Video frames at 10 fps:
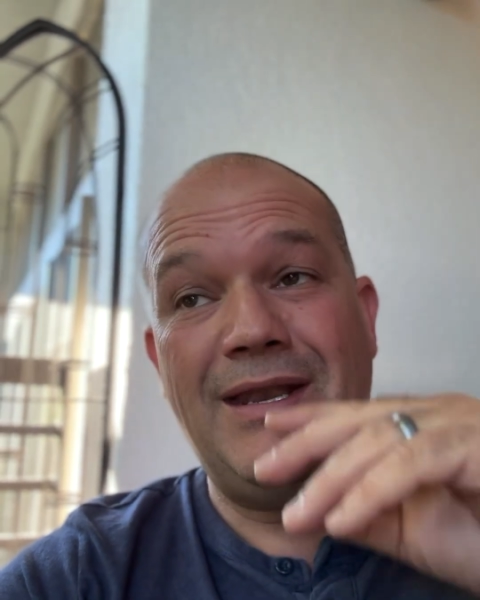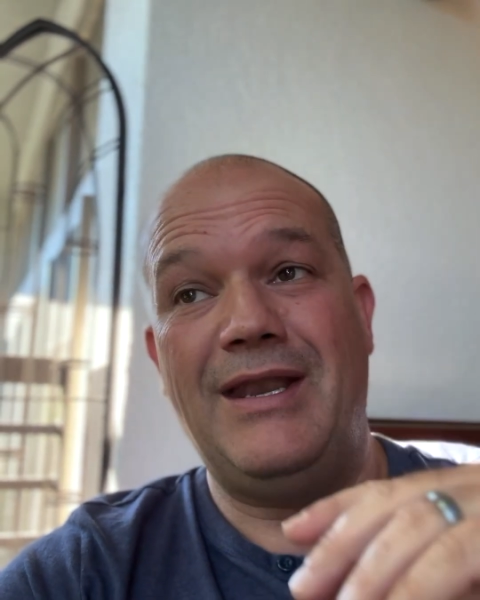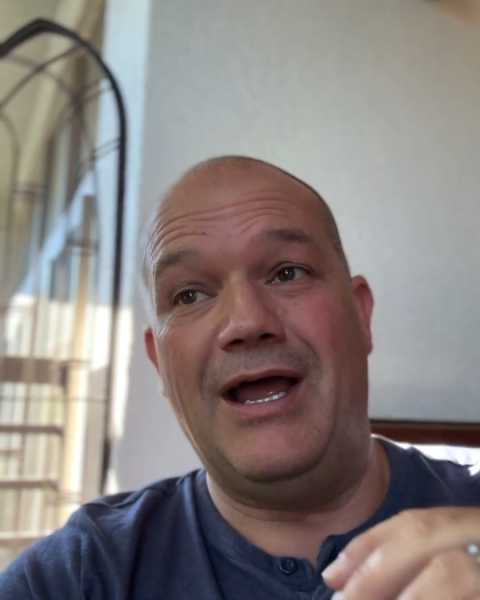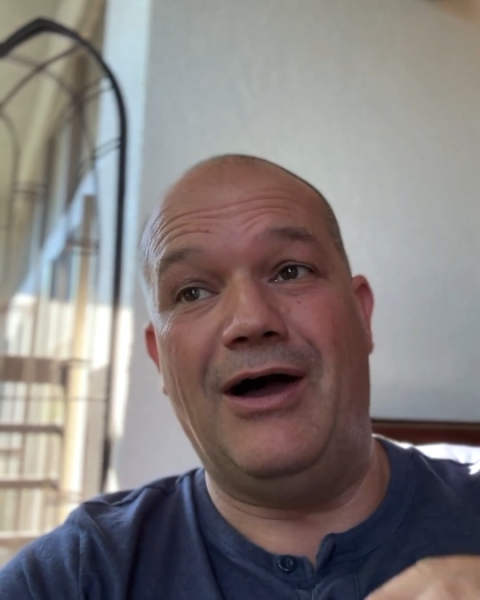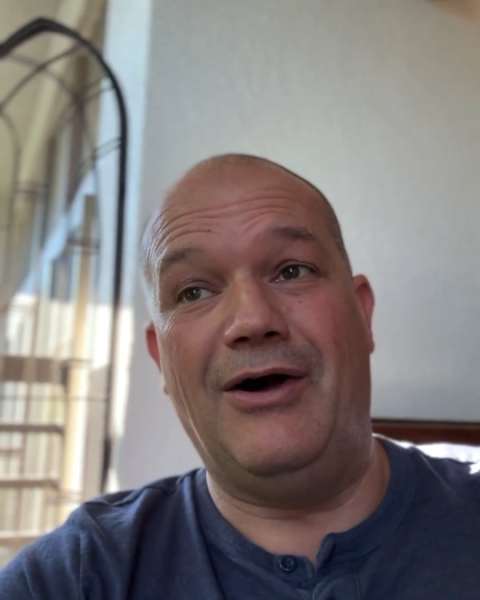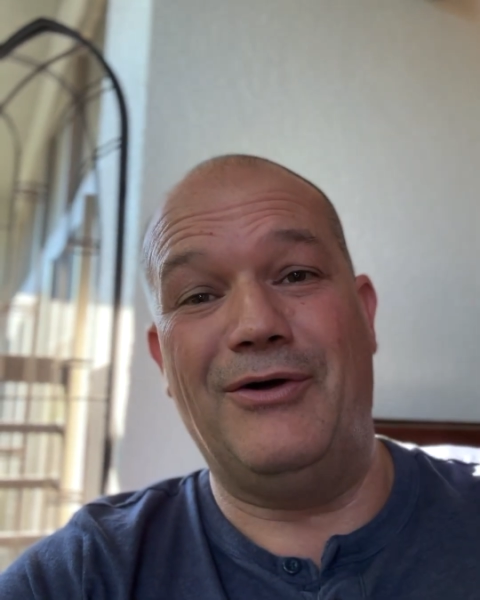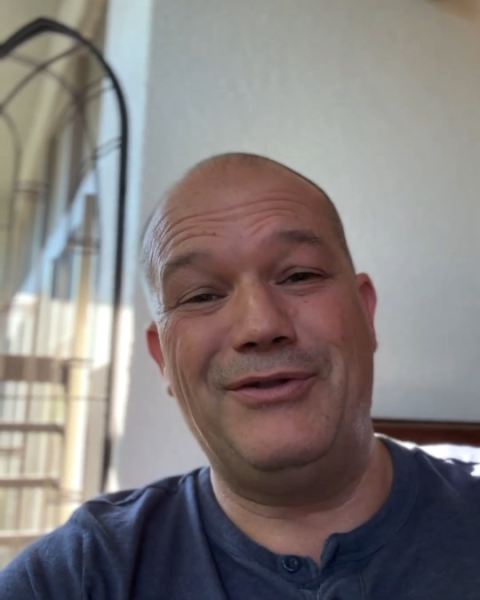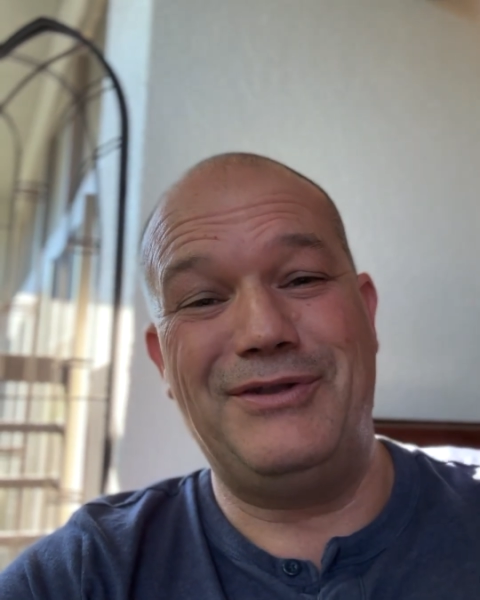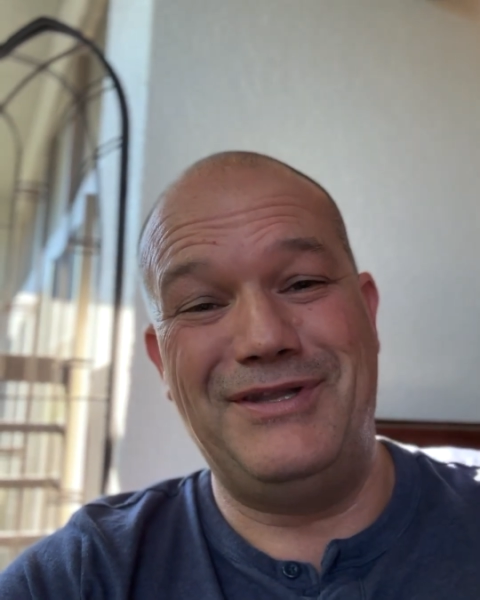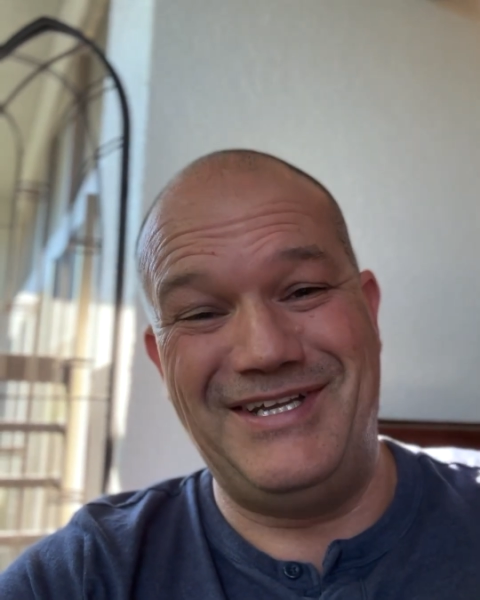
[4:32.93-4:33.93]
Now,
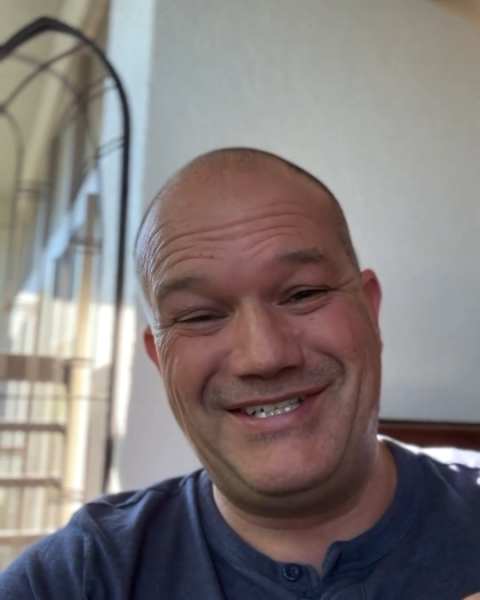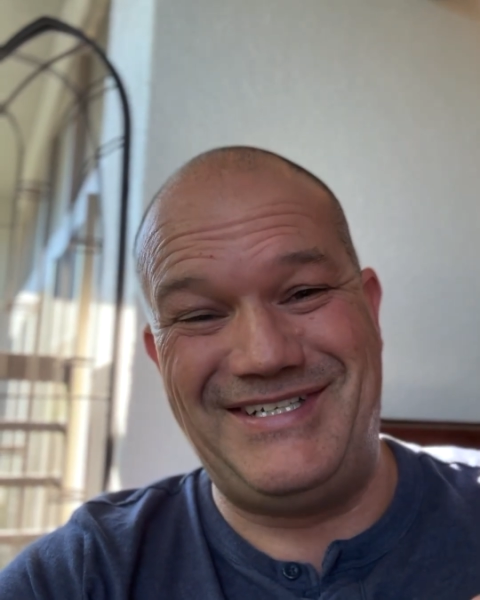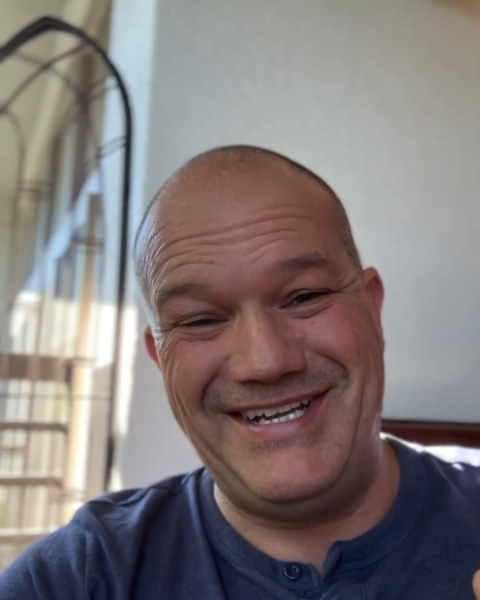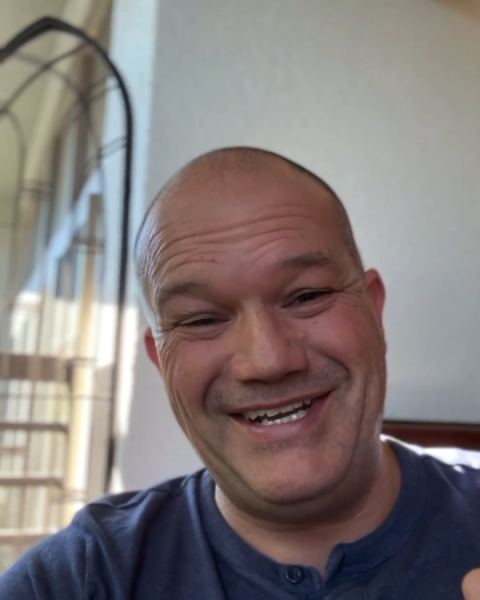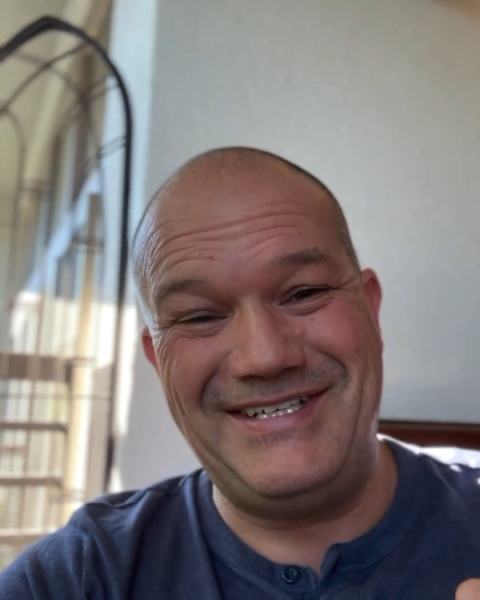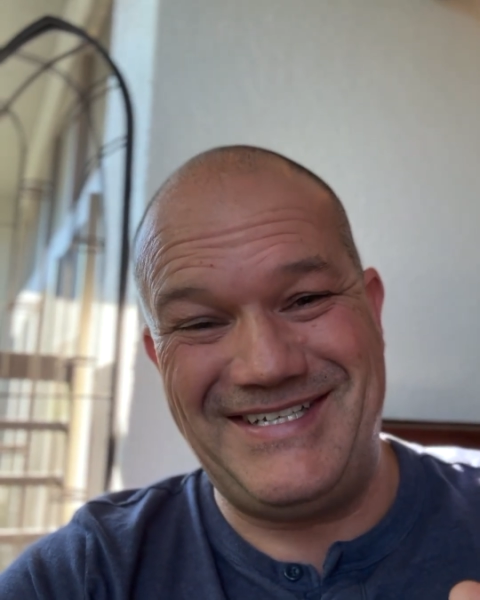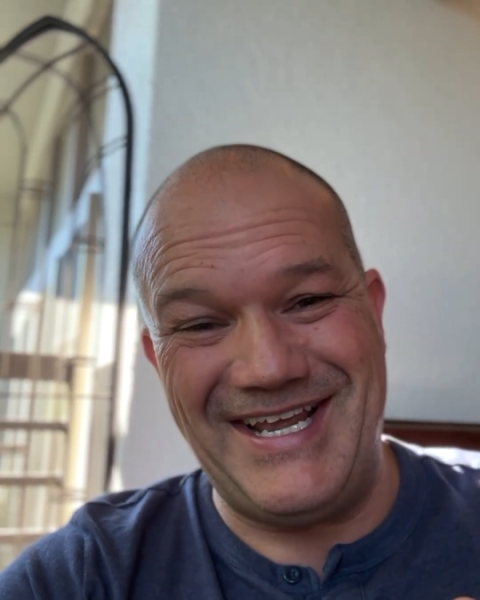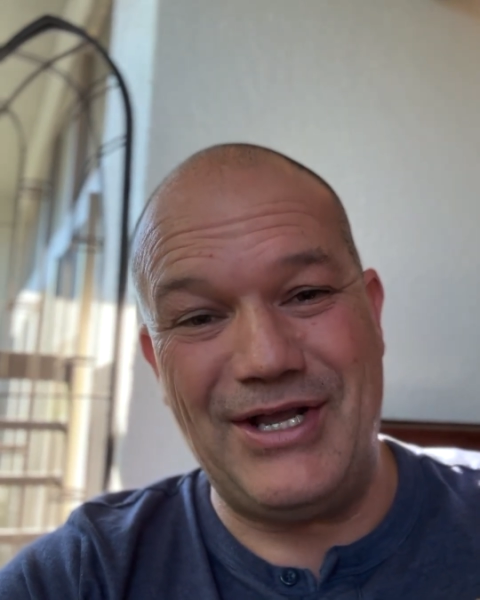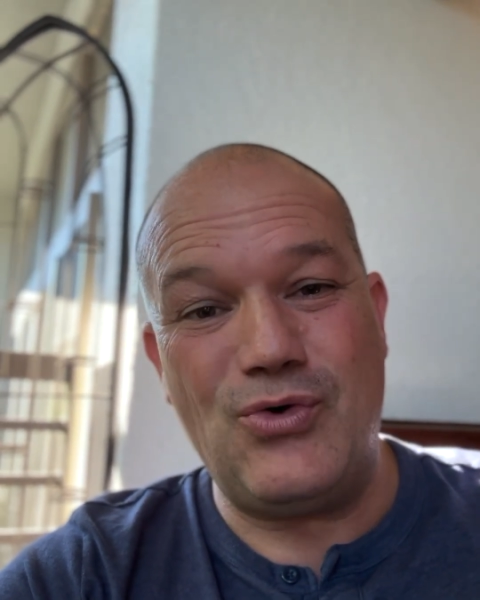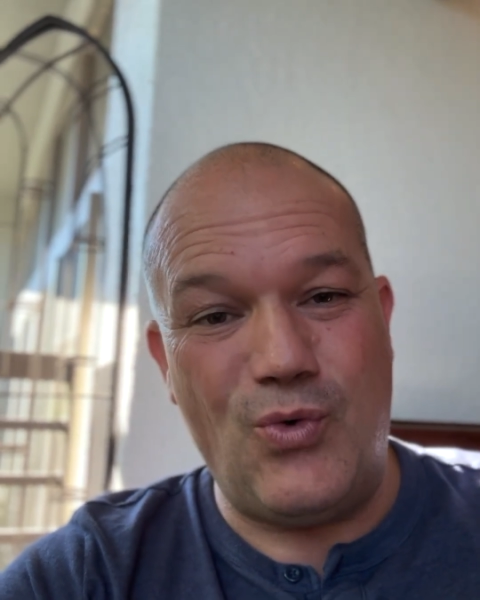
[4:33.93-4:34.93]
this did
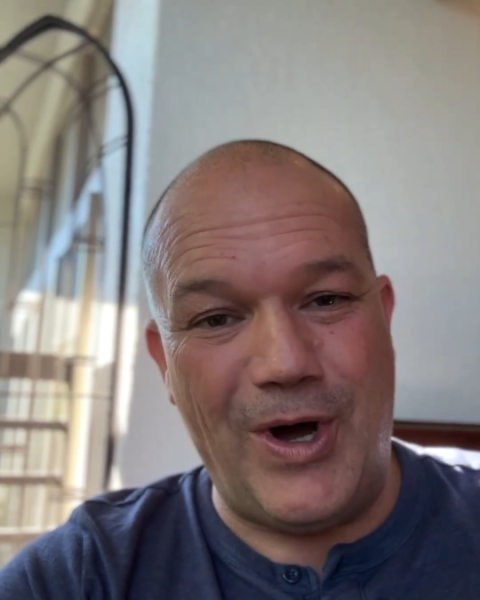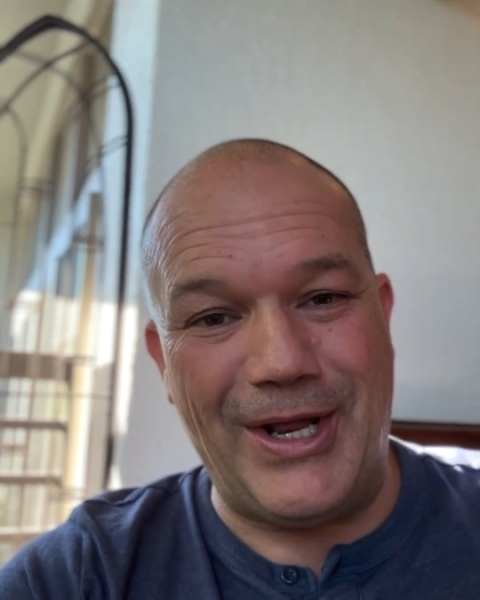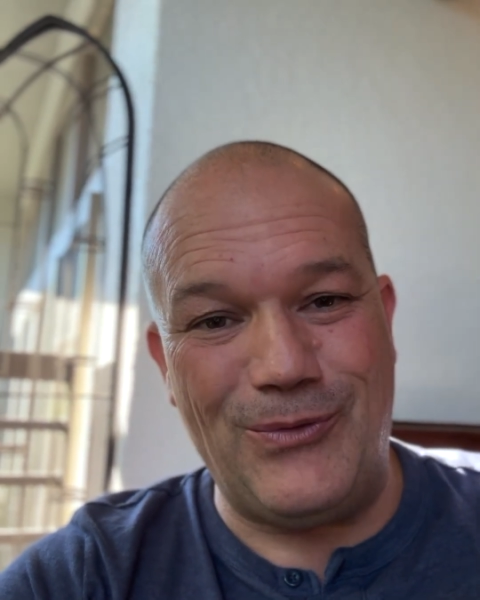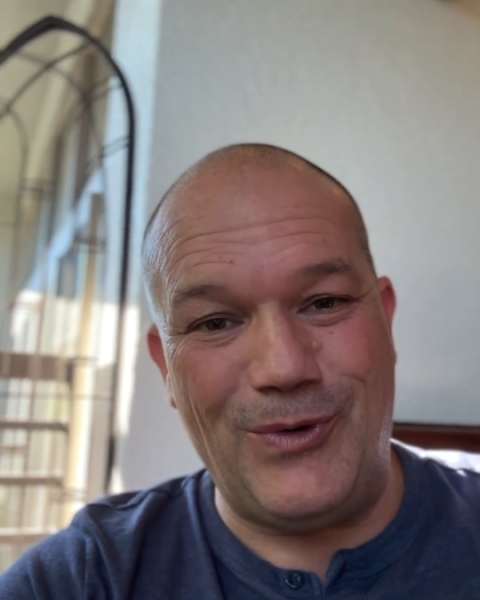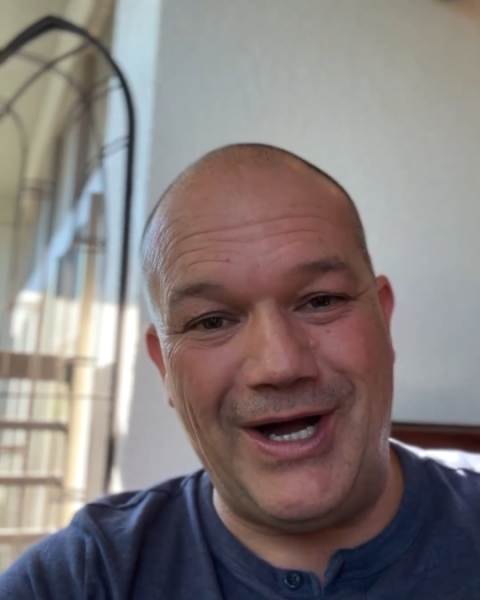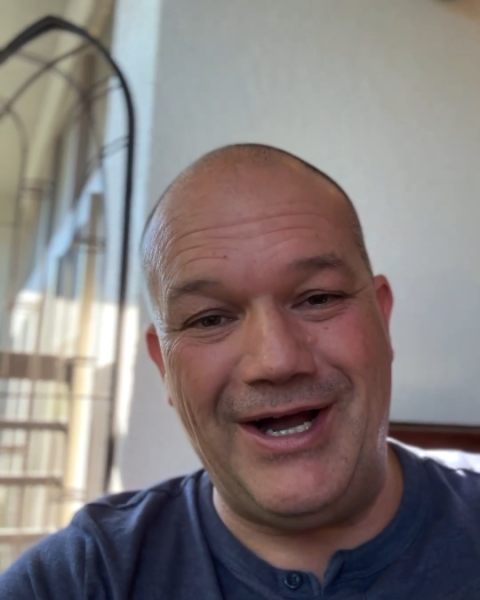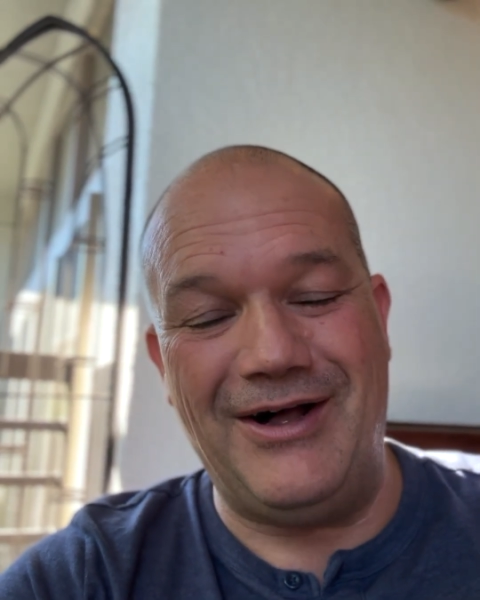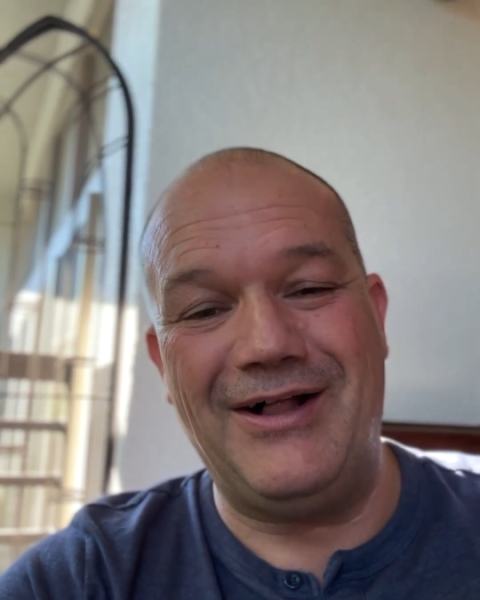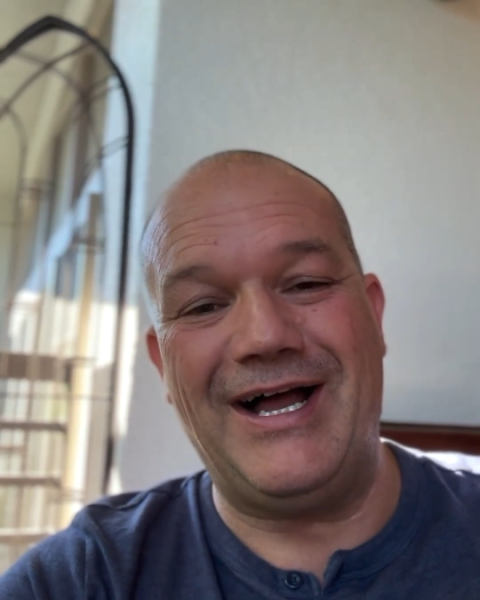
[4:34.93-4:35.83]
take quite a while.